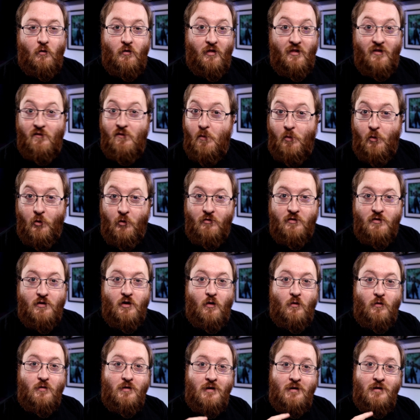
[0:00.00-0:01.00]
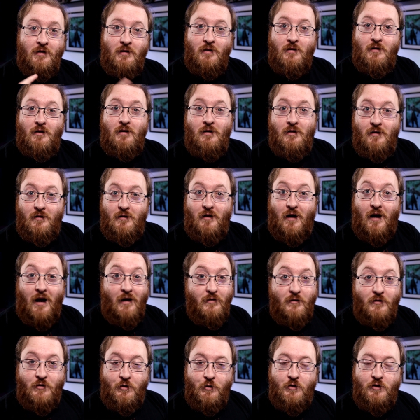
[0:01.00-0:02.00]
the Liverpool result, and
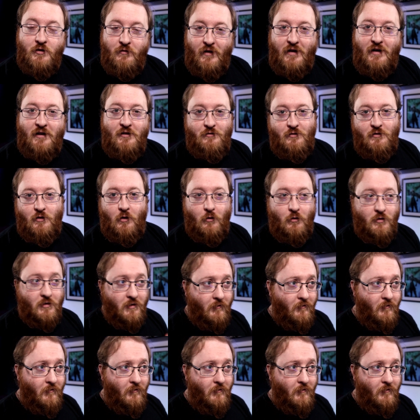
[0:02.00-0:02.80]
the 2 Juventus results.